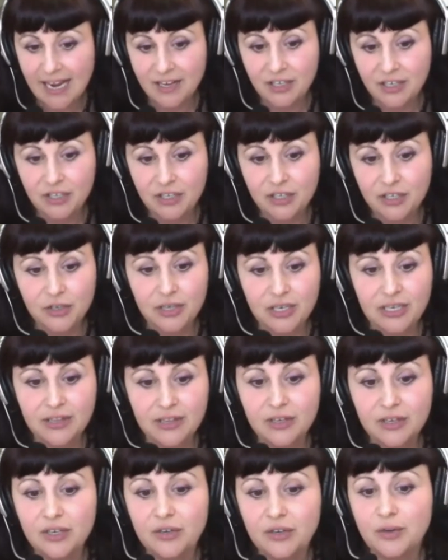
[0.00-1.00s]
And you're
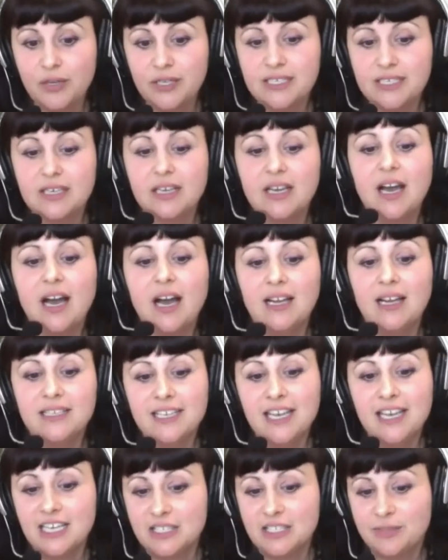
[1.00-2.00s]
either going to
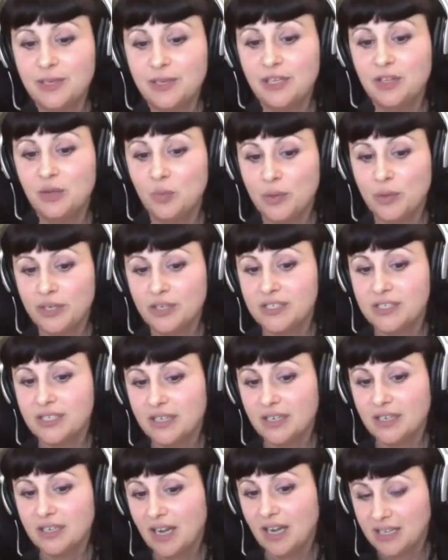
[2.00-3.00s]
contact me, the winner's
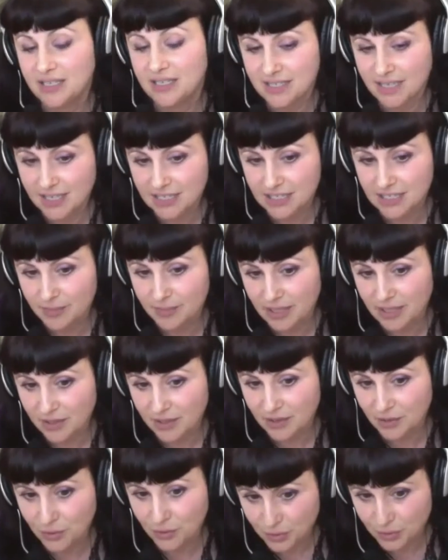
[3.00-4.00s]
going to contact me
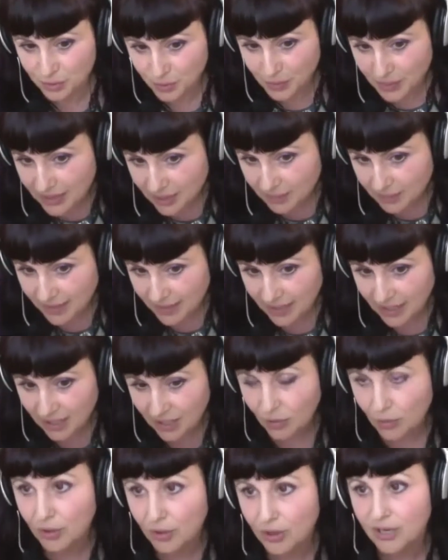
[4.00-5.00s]
either through
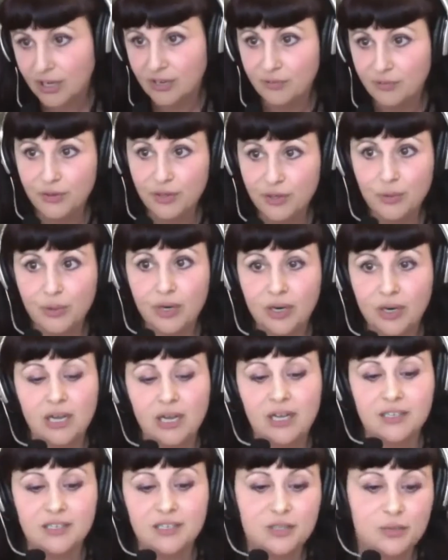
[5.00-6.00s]
email or if you are
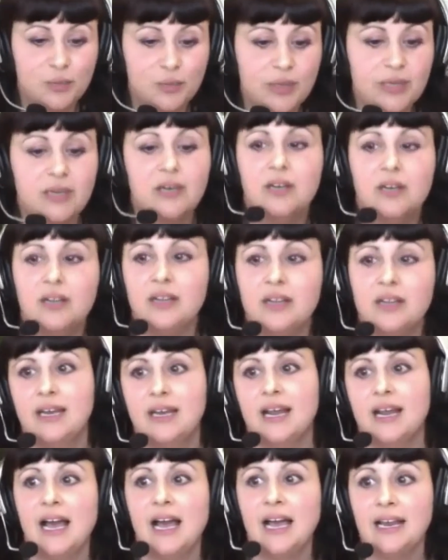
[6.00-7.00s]
on Twitter,
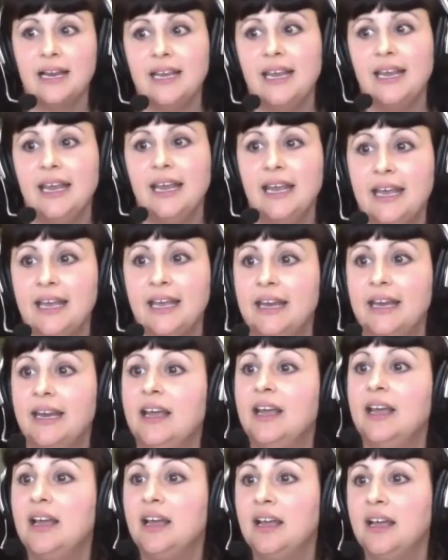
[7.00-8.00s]
then I
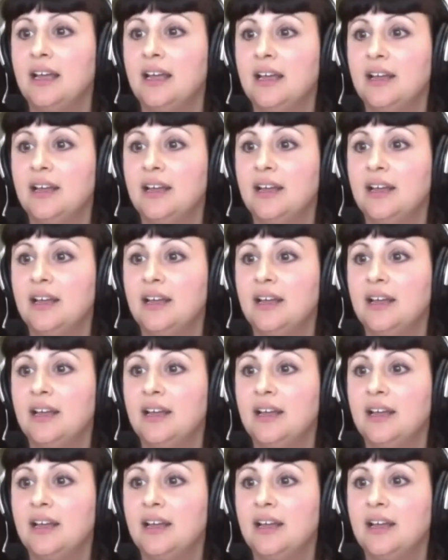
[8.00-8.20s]
can